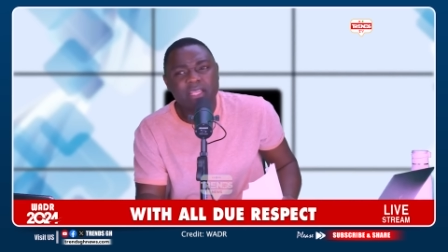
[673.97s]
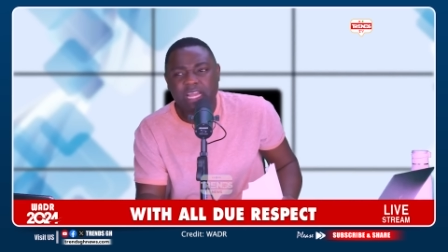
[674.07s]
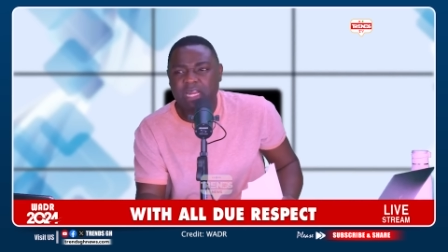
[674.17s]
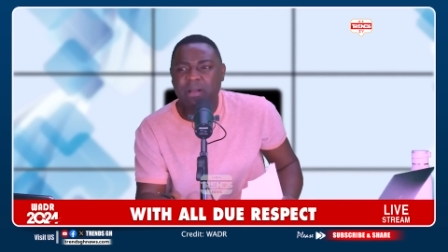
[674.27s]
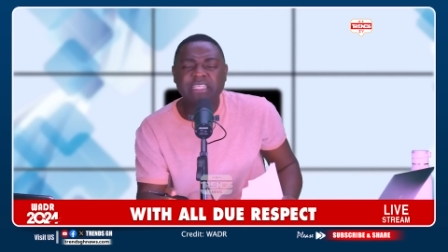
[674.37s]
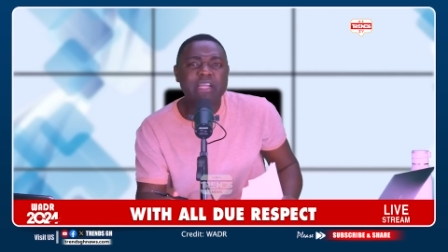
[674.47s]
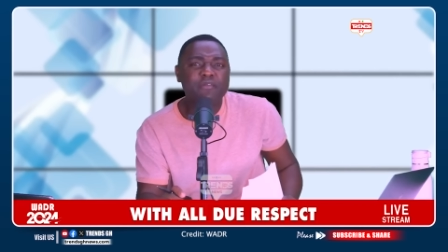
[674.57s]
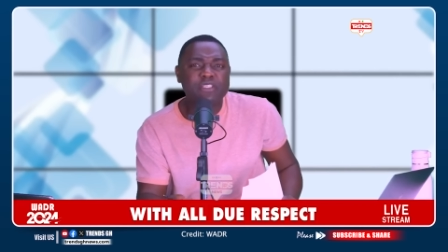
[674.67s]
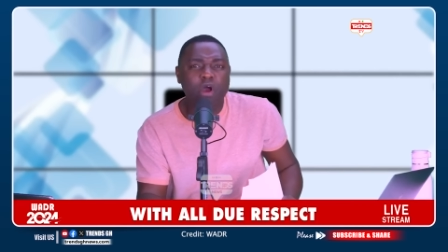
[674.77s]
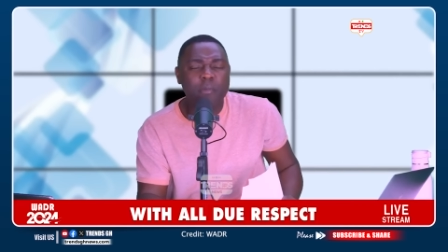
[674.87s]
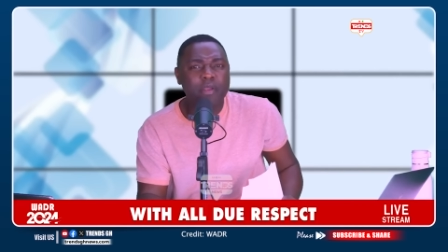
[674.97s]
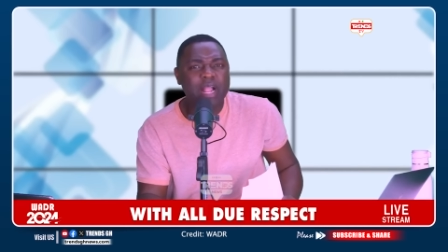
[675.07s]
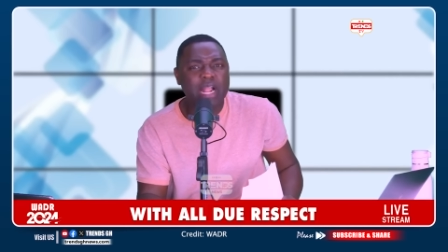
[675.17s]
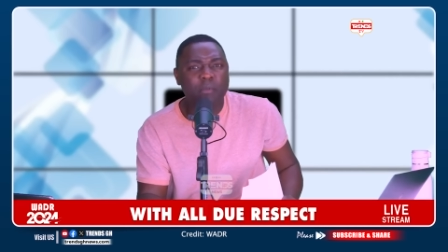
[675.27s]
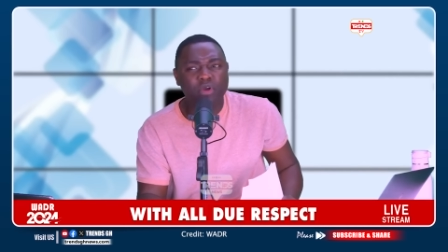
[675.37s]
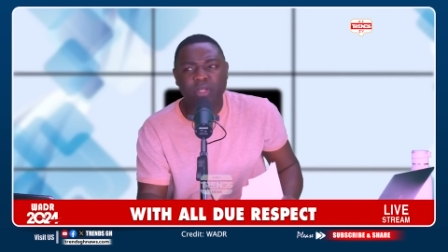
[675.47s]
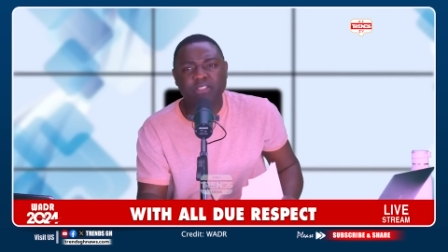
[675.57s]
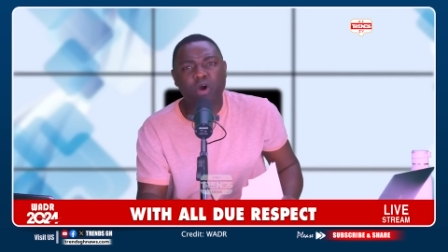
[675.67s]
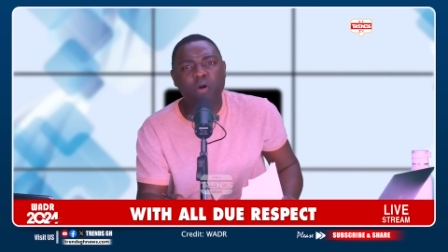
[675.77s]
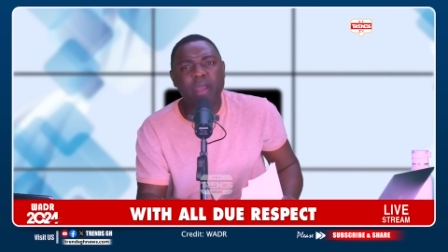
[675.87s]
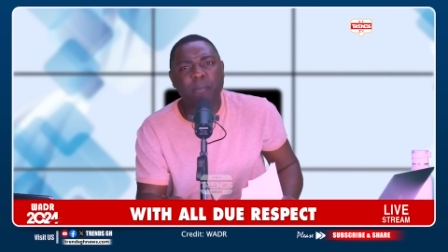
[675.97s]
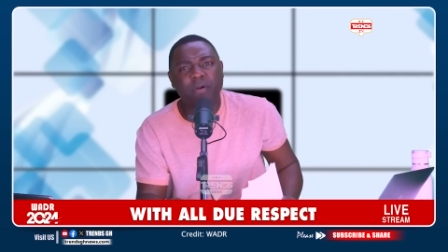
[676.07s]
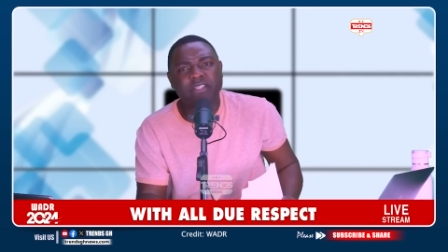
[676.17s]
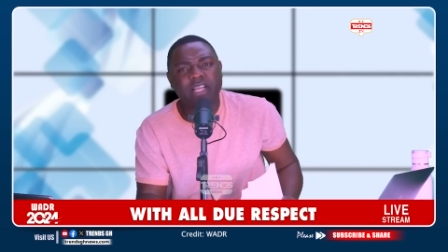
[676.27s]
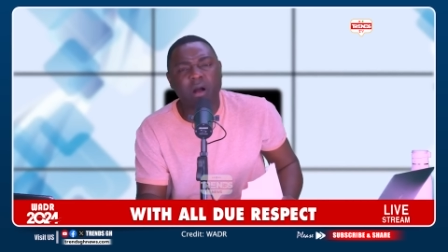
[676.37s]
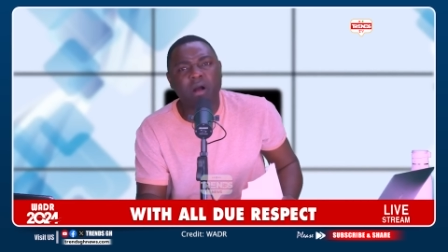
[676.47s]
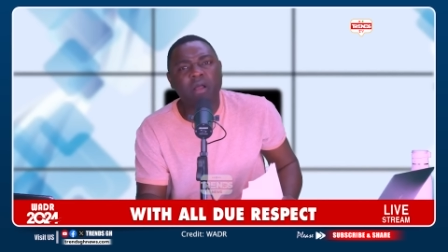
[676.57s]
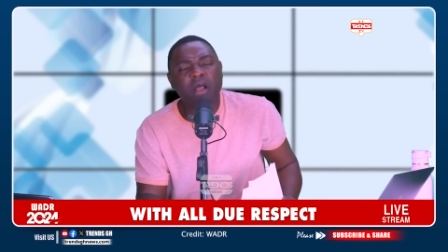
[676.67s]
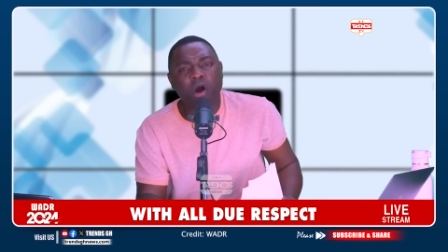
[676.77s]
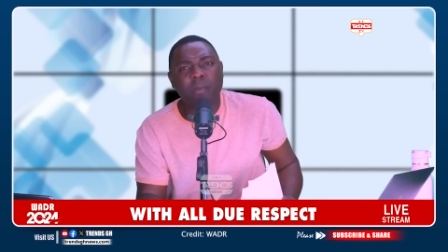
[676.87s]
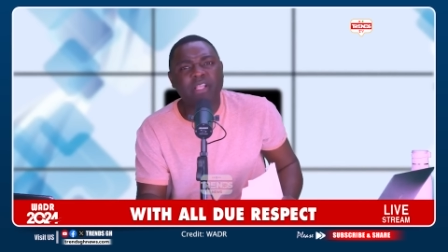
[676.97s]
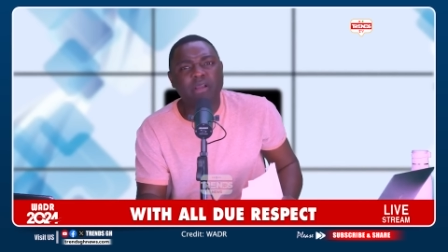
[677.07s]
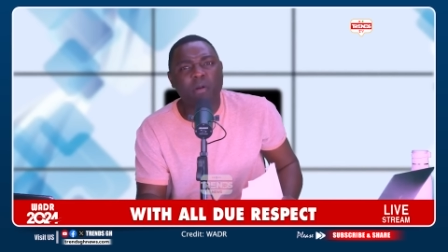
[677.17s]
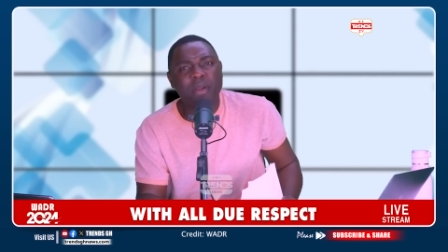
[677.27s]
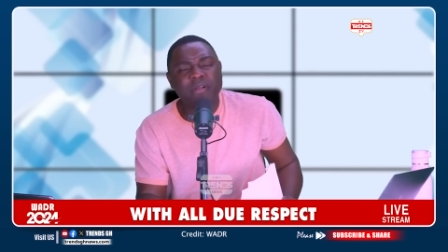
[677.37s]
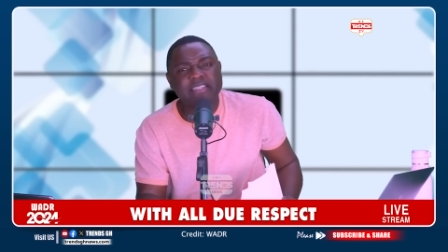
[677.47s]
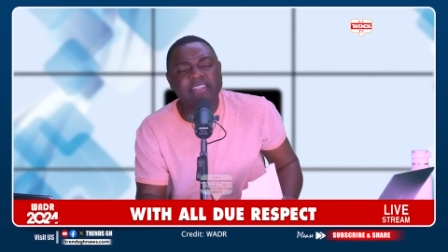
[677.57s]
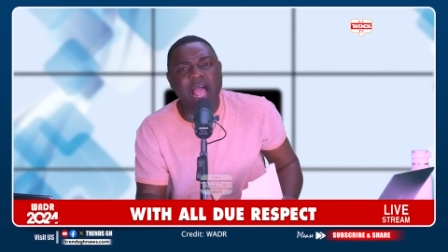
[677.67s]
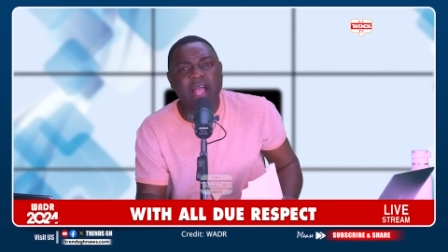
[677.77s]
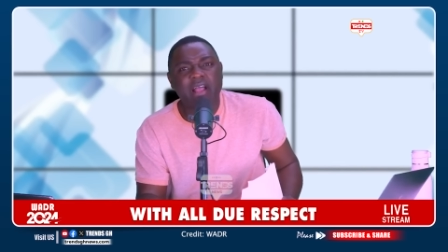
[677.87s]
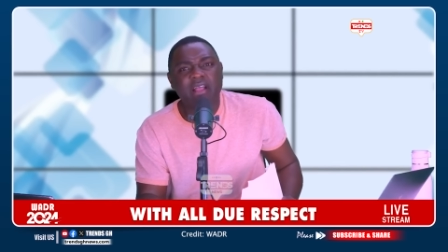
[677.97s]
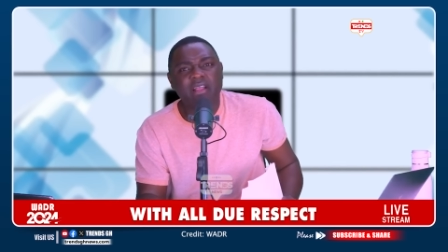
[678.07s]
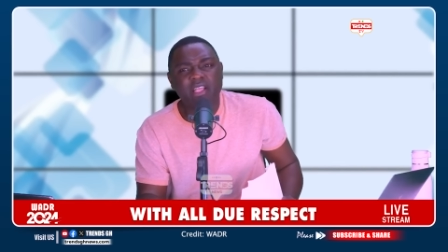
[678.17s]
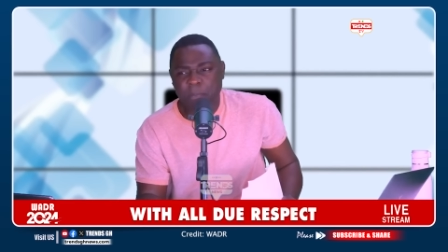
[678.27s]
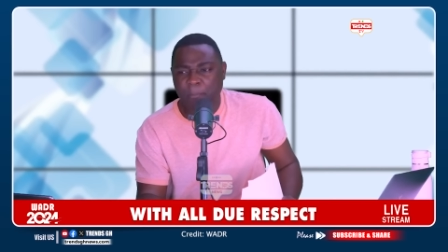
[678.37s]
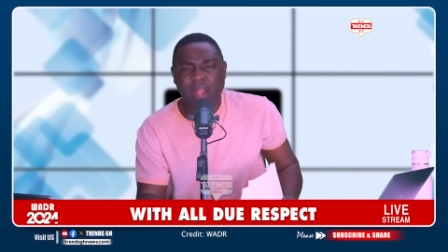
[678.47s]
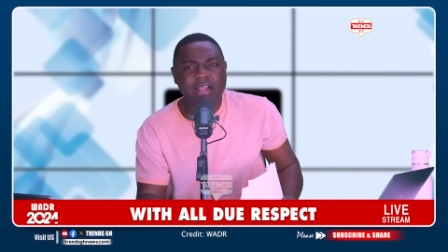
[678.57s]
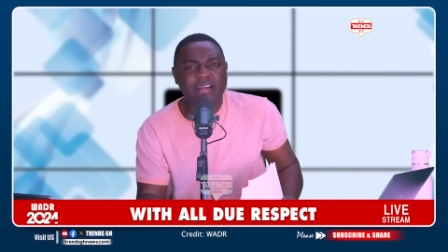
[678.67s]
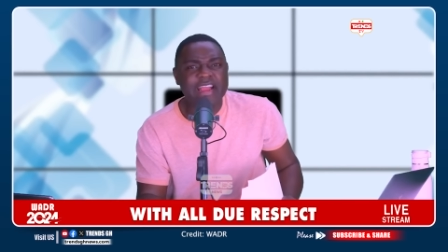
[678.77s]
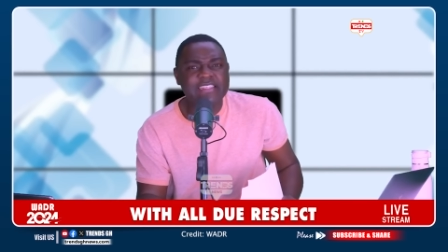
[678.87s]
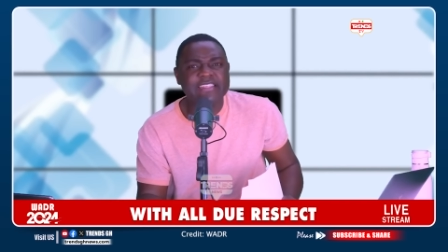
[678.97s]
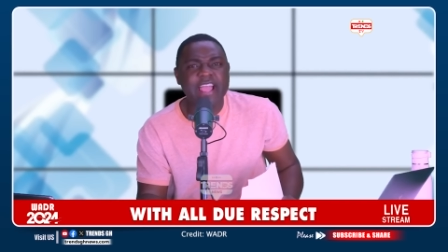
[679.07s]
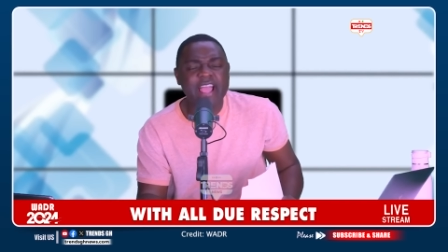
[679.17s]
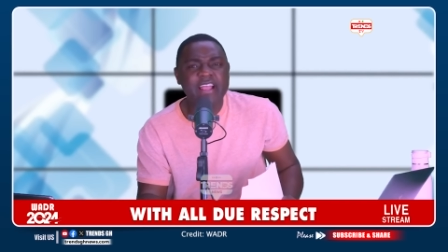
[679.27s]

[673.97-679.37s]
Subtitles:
You don't know about GFA, say, Omeria Ghana boss, and so Omeria political, Omeria Ska. You people are crazy, eh?